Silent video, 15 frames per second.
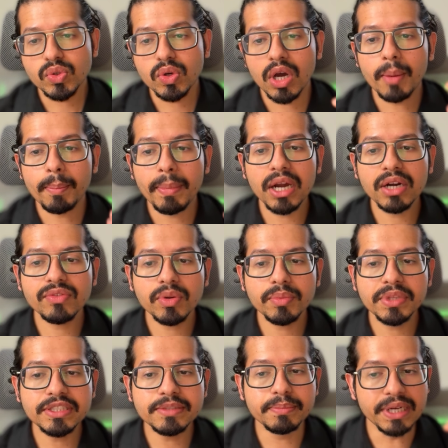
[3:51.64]
So apart
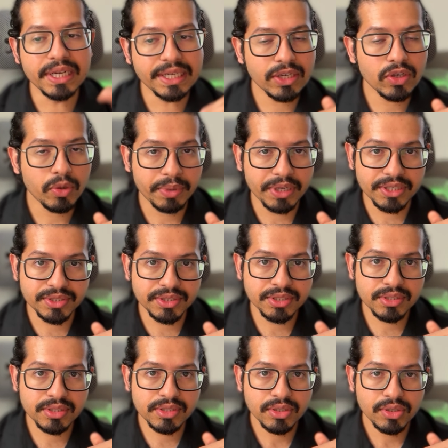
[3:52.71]
from these built-in
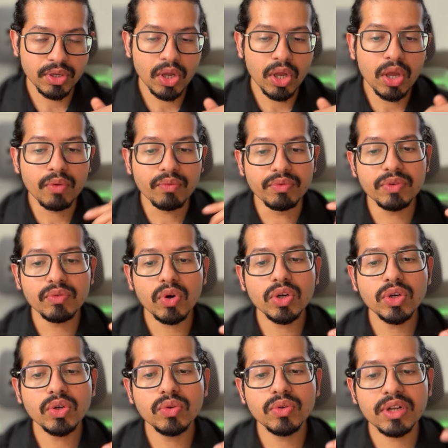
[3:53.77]
operations, we
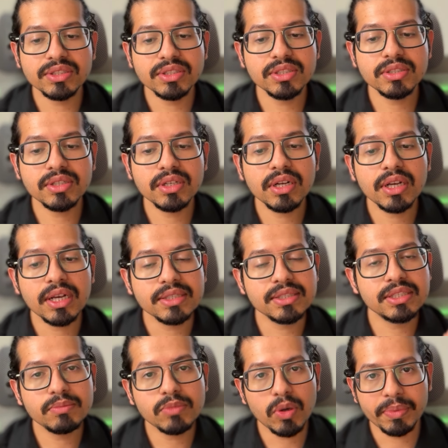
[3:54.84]
want to register a
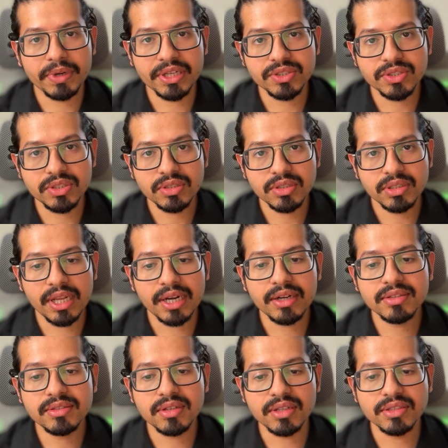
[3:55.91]
custom operation,
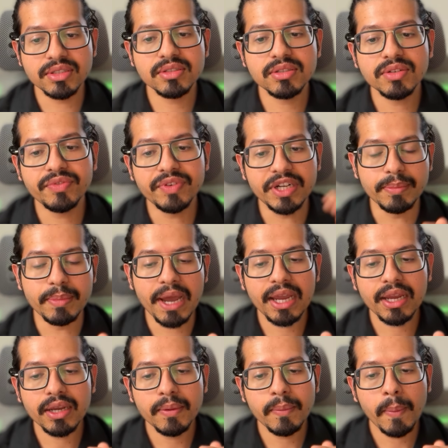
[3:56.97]
that is register
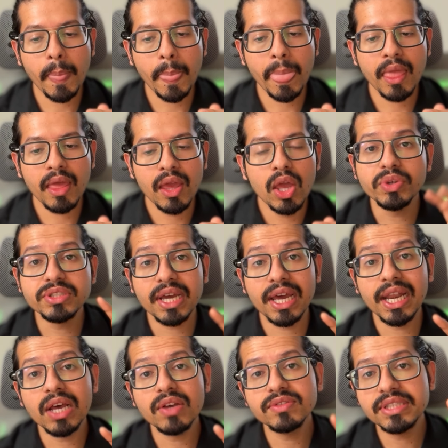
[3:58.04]
feedback, which
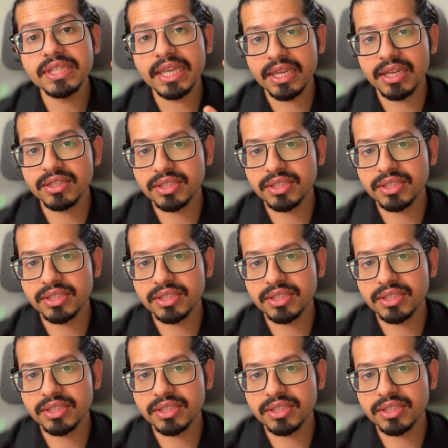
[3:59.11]
allows the